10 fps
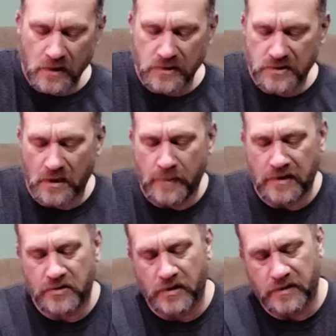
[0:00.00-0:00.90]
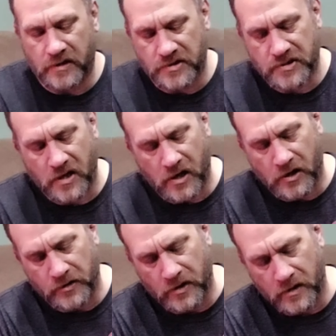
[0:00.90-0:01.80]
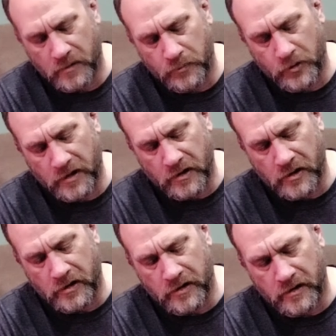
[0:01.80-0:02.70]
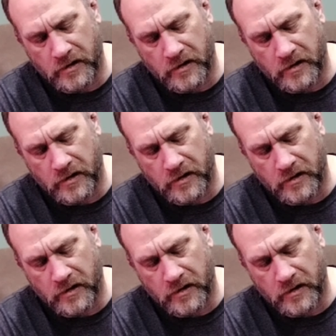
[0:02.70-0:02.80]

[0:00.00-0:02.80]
Just going to make sure that they're scarred pretty good,